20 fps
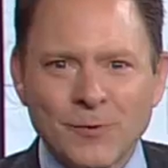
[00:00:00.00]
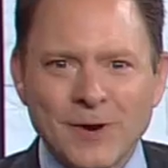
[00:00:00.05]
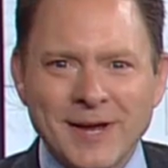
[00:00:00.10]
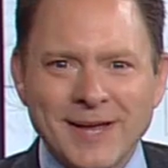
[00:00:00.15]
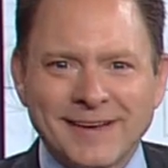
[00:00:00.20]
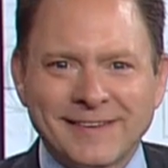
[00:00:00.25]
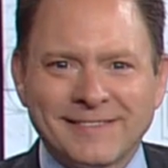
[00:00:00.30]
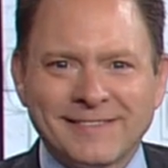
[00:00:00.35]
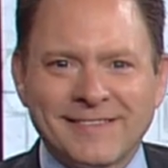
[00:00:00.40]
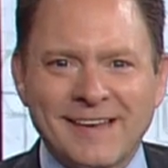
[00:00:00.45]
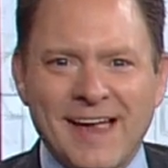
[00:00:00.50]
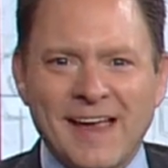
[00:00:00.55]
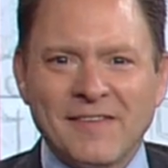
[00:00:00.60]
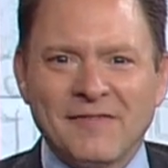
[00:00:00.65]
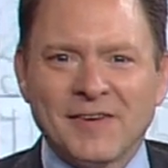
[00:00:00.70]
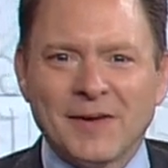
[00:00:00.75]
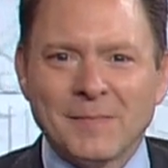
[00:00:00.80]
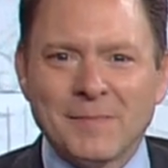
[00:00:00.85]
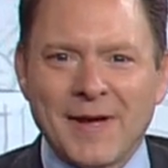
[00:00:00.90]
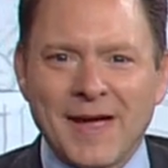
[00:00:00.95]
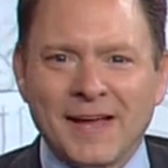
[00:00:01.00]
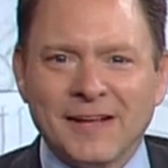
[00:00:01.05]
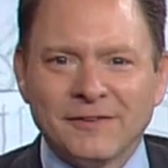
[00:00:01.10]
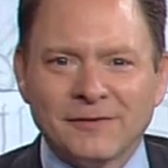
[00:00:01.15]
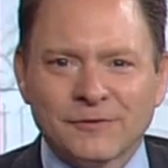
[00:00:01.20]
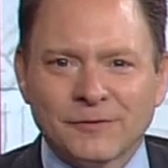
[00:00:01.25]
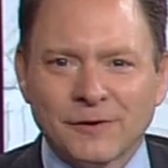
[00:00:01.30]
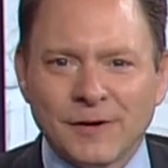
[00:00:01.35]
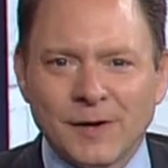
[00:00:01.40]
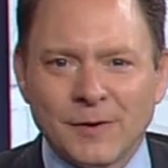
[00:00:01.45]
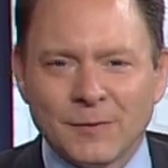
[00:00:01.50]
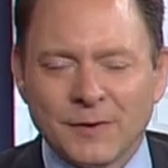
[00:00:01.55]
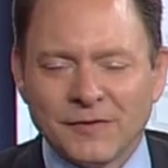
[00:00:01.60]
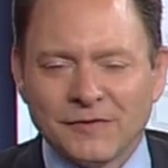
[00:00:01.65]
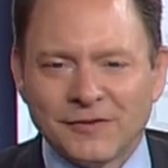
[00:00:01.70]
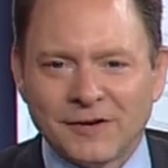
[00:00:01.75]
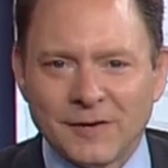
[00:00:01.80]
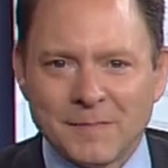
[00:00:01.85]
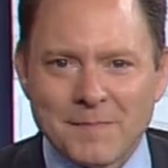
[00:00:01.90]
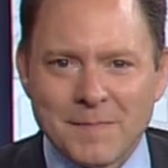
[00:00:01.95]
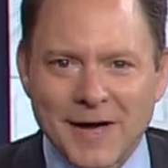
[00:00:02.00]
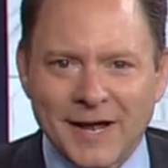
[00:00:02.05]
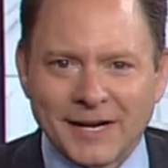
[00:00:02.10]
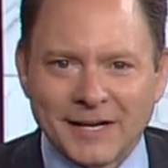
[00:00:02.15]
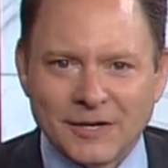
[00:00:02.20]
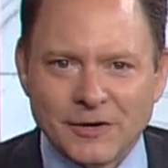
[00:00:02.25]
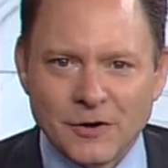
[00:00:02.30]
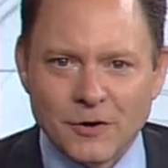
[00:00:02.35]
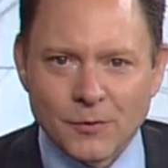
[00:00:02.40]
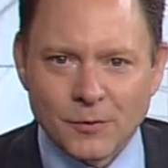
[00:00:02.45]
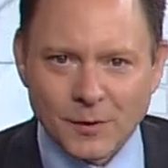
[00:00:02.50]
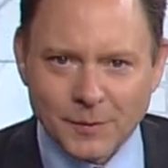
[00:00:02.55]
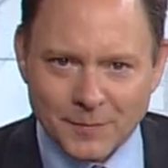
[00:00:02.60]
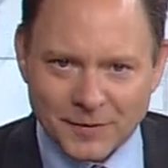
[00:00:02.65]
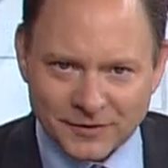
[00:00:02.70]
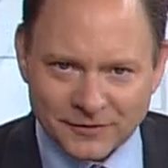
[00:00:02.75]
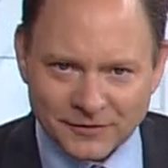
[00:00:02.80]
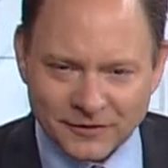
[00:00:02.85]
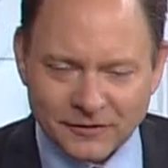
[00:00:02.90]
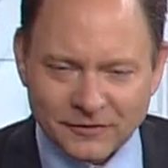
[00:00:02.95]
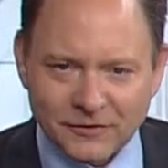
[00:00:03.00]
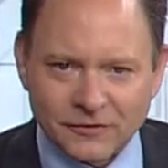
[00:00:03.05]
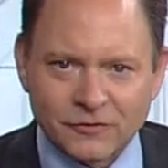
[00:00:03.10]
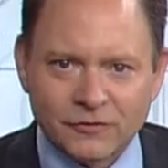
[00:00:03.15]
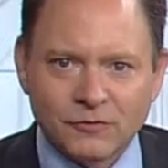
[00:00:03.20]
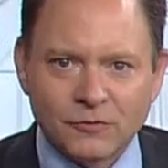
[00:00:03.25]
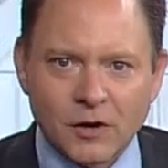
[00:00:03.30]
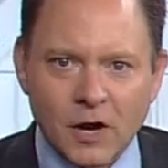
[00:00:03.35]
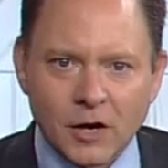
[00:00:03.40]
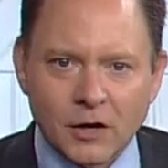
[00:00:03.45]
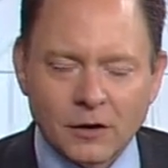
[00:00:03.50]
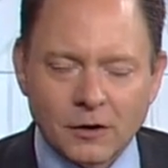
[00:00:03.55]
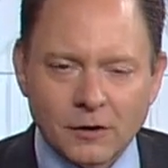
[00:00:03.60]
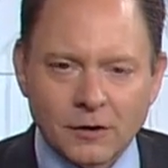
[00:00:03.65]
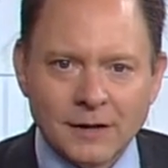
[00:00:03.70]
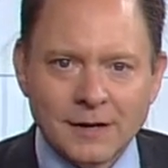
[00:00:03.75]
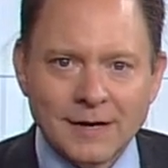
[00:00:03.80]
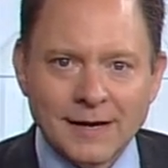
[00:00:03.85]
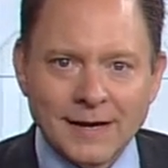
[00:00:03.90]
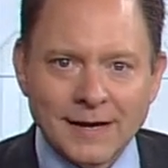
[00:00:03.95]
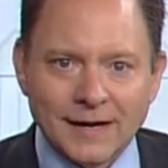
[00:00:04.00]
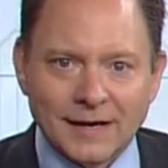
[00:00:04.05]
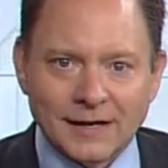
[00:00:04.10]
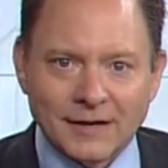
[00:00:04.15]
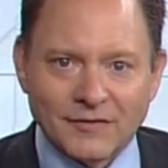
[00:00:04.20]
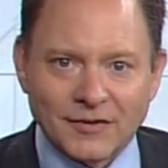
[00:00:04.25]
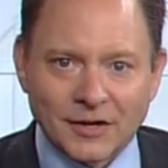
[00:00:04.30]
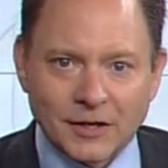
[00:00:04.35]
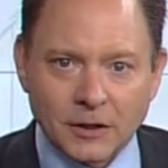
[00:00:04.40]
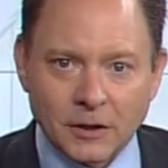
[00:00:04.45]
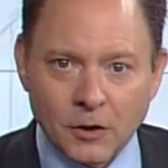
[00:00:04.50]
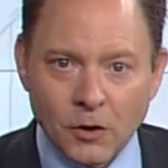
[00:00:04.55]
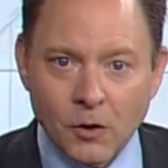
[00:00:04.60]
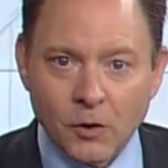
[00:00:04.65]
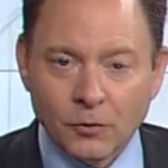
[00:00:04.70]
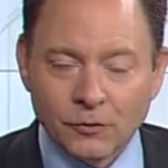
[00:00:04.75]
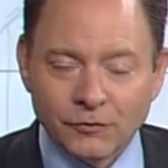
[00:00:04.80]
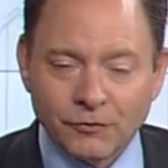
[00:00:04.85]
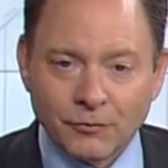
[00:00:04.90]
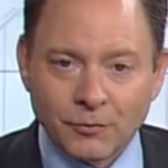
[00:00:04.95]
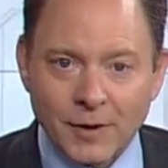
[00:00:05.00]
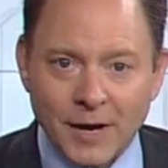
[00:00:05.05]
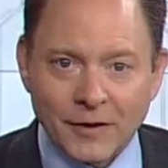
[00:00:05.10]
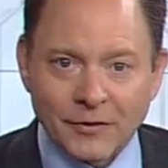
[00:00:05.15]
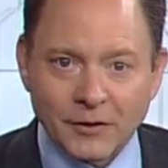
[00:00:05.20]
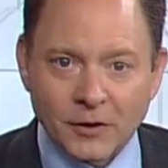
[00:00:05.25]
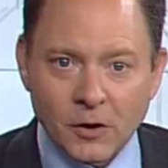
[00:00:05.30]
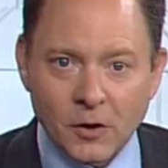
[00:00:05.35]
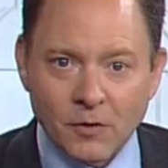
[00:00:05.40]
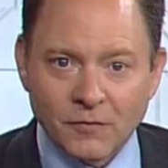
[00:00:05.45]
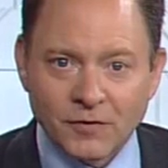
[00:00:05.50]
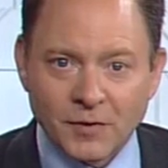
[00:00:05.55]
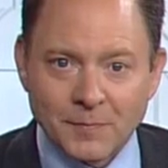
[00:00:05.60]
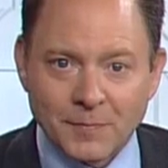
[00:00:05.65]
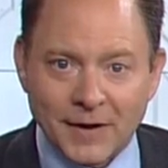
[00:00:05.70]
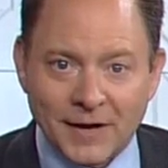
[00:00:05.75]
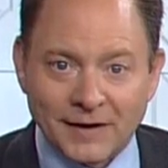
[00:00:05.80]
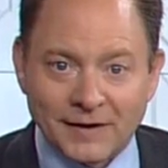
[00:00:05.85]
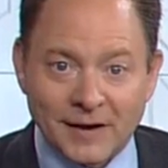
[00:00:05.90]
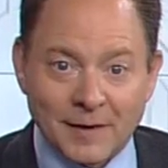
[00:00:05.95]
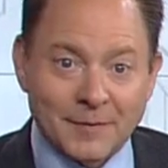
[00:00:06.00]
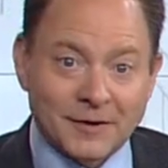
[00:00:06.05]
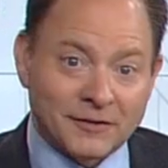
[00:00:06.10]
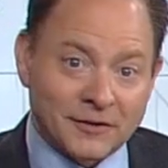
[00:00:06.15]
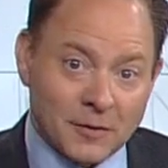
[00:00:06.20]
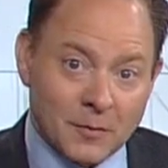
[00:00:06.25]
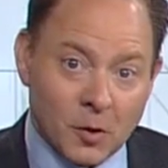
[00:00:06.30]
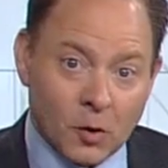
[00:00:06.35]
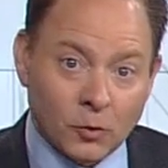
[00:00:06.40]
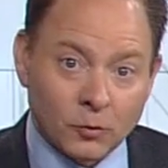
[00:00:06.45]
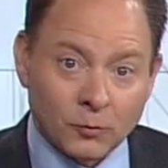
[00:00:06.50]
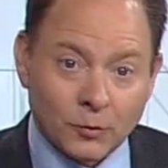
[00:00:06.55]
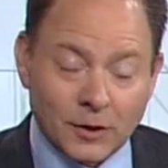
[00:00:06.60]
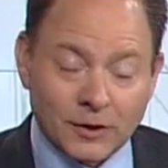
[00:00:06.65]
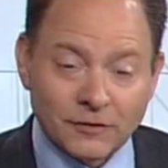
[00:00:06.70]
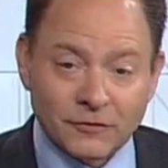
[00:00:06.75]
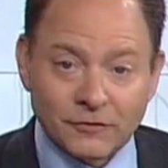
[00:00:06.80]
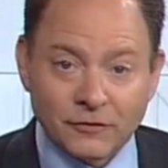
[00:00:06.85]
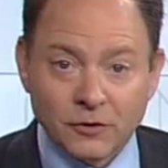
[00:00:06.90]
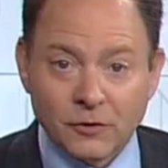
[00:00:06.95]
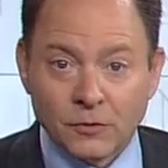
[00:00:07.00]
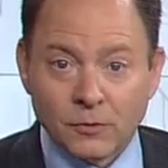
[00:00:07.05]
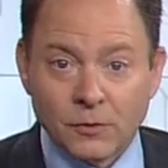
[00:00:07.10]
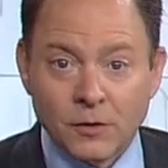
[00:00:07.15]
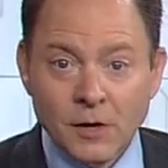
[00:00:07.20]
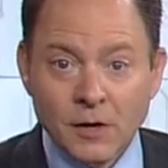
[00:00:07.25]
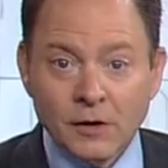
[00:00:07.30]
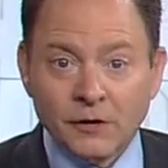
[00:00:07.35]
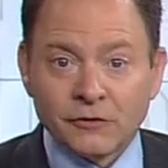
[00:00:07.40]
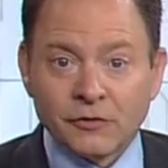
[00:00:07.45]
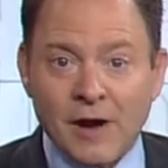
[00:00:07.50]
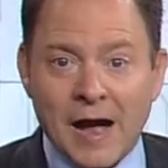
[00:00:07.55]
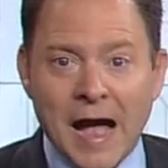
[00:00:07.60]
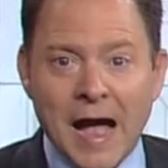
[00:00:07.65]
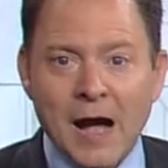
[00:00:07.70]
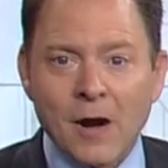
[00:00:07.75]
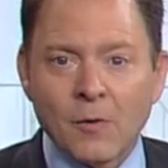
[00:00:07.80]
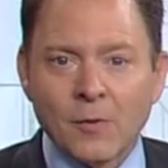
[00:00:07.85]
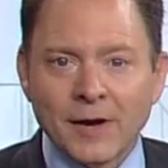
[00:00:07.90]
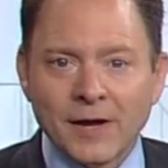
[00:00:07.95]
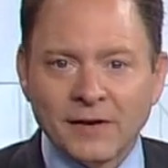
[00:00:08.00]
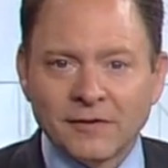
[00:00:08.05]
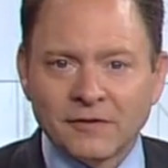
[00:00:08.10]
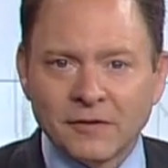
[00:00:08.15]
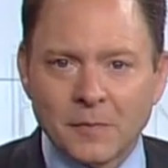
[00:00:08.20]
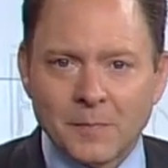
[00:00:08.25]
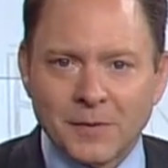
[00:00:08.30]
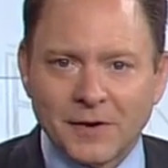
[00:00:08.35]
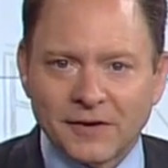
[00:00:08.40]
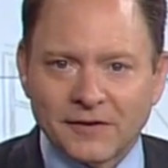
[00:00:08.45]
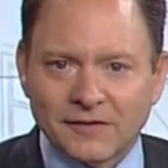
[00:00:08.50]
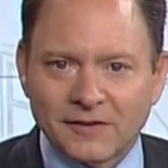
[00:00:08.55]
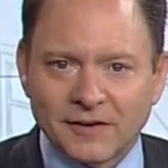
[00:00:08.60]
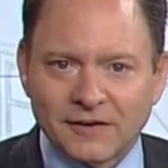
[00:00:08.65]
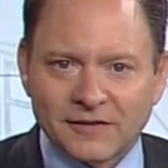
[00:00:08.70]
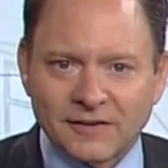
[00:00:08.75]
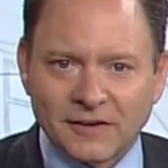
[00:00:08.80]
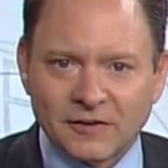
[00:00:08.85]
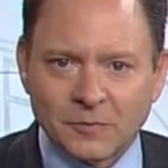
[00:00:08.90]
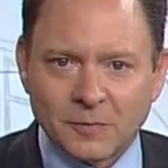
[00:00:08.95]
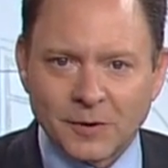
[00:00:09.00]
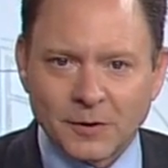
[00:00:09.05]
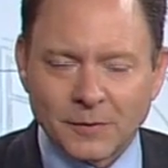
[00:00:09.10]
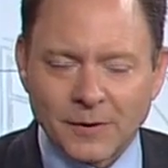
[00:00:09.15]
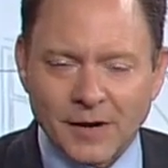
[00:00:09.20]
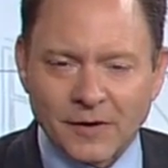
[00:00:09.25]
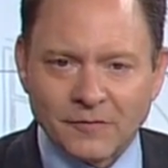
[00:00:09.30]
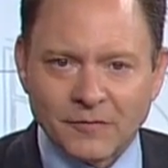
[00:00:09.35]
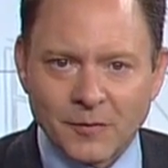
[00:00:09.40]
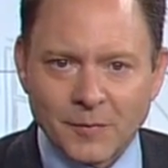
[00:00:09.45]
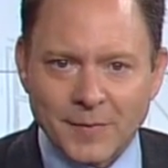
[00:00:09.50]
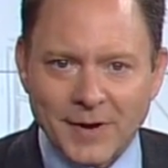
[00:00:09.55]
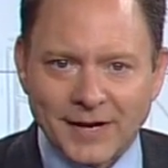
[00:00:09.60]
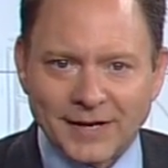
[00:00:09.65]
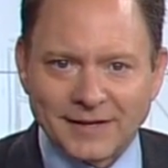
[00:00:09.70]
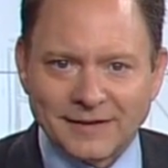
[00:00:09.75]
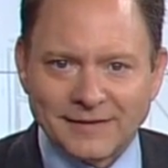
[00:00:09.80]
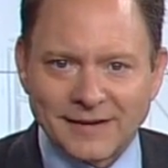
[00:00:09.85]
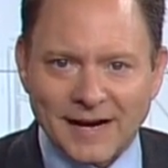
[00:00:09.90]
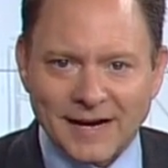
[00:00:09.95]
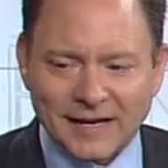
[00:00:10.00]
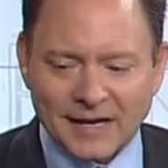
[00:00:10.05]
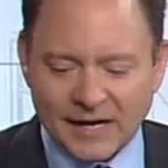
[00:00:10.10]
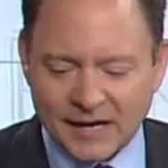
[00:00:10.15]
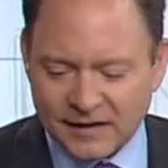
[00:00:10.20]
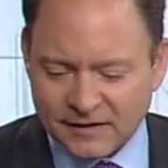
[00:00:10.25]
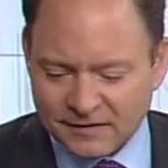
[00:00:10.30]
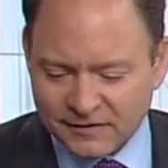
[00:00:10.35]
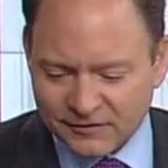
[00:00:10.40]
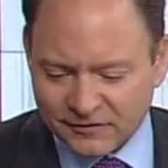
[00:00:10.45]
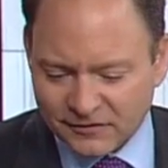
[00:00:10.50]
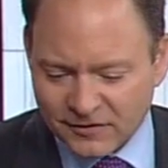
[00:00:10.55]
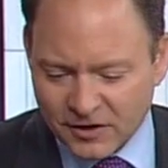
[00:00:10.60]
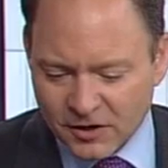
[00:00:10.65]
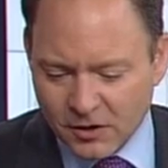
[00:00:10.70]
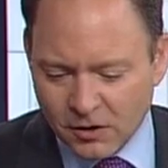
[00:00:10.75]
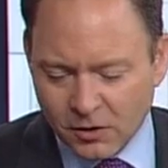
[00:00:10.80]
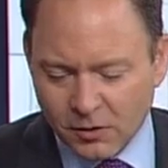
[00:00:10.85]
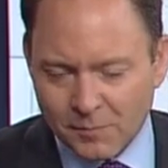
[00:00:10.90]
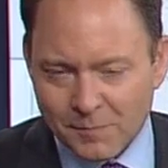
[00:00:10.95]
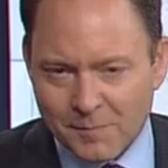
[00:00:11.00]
week, Saving Main Street, we've seen many newer businesses struggle and even close throughout the COVID pandemic, some old ones too. So how is a business that's been around for many decades still